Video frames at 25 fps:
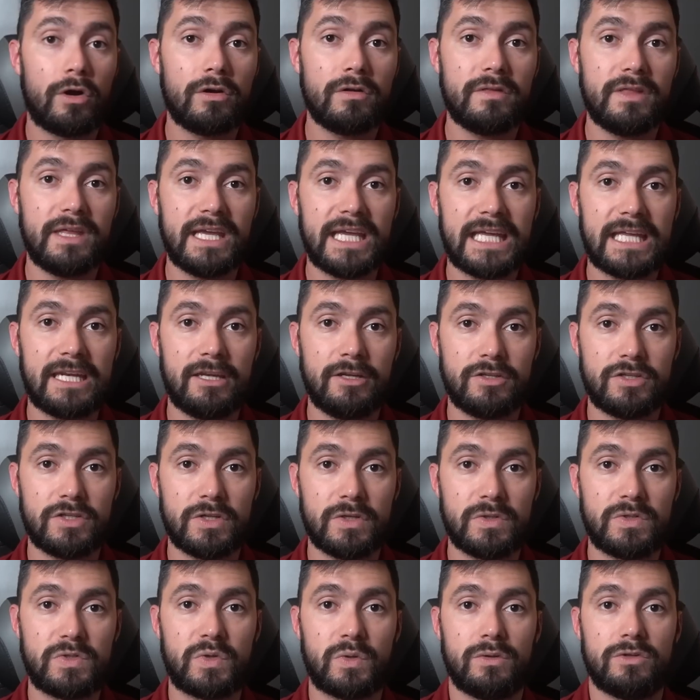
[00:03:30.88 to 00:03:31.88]
are they gonna
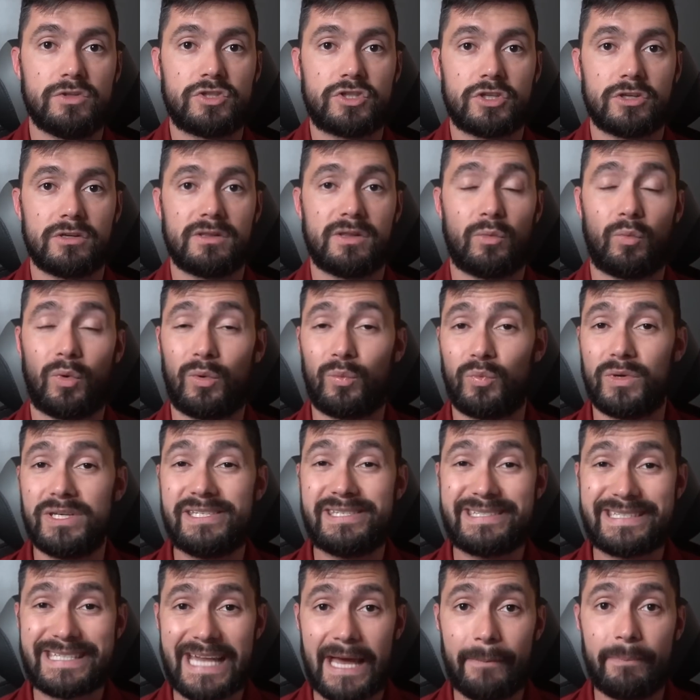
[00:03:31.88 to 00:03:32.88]
do to ensure that when we
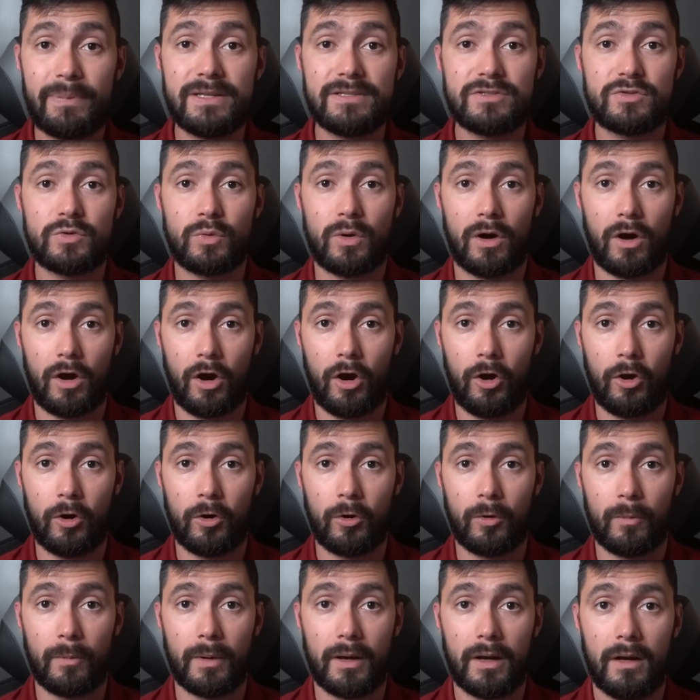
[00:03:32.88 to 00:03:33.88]
step into a
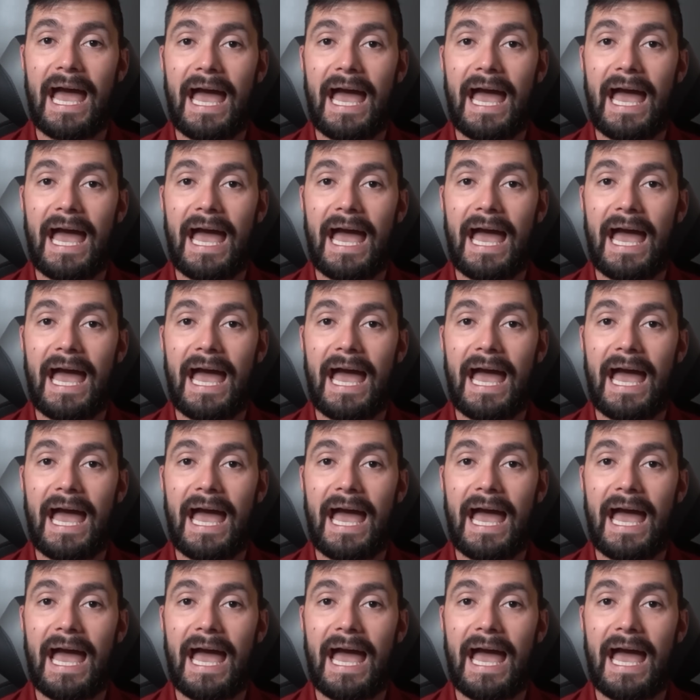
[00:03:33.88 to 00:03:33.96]
home,